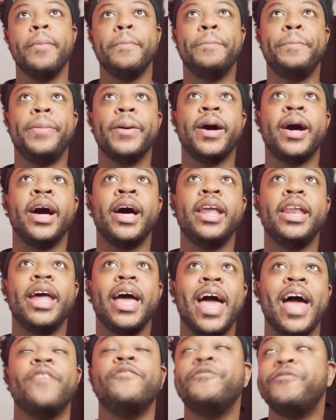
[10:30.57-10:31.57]
But
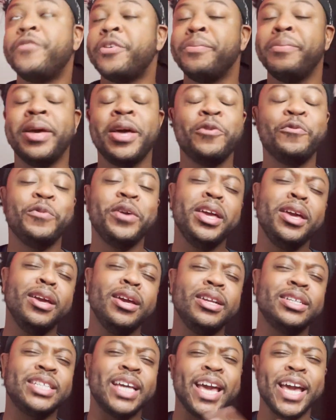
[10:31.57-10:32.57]
heaven forbid
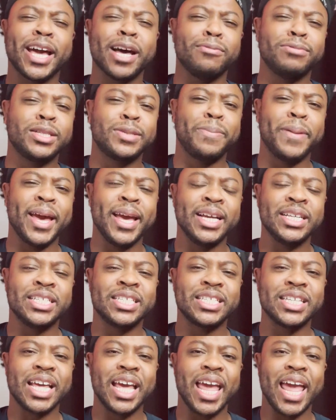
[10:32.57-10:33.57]
we take up
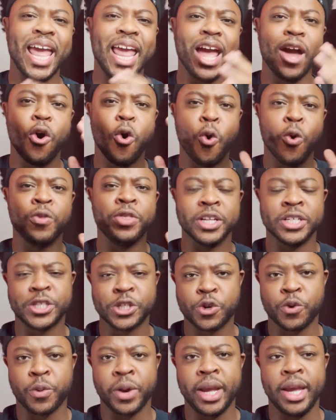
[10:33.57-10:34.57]
space on the
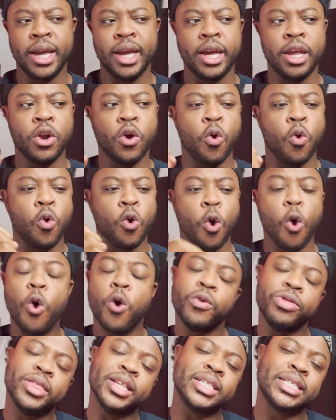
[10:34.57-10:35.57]
screen or
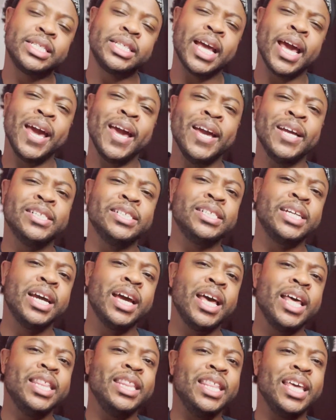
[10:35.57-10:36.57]
on the stage,
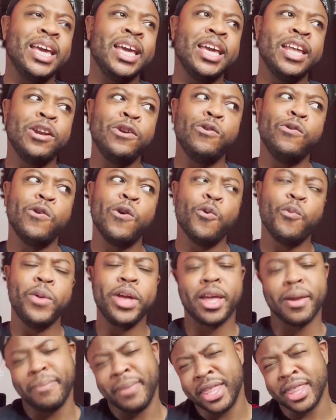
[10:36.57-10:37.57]
then we
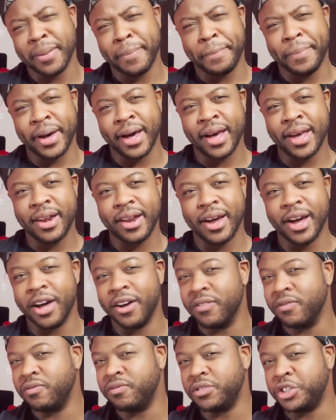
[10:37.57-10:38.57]
can be the butt
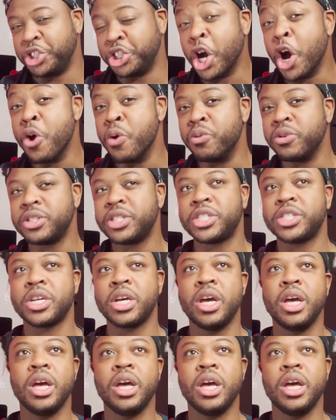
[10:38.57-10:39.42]
of jokes.